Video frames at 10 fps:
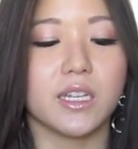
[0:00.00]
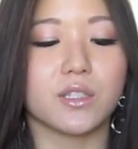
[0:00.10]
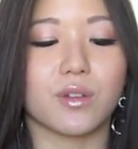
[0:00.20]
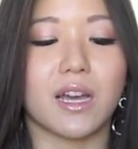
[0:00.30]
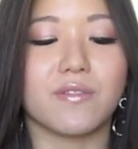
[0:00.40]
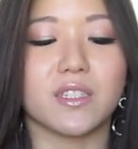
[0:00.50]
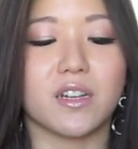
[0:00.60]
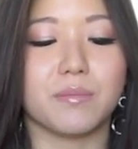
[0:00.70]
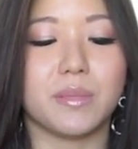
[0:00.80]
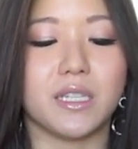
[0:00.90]
and to have it
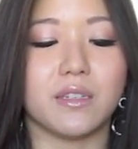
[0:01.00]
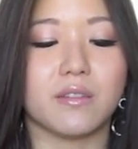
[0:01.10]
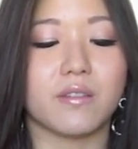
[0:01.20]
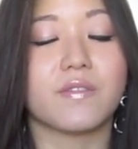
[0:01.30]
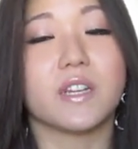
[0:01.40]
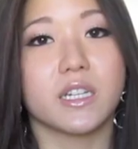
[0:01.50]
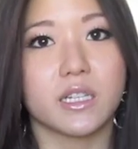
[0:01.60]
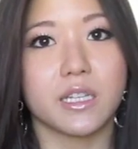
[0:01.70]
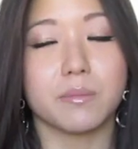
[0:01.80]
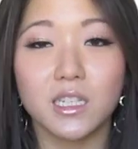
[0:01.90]
not be very
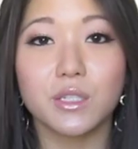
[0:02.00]
clean.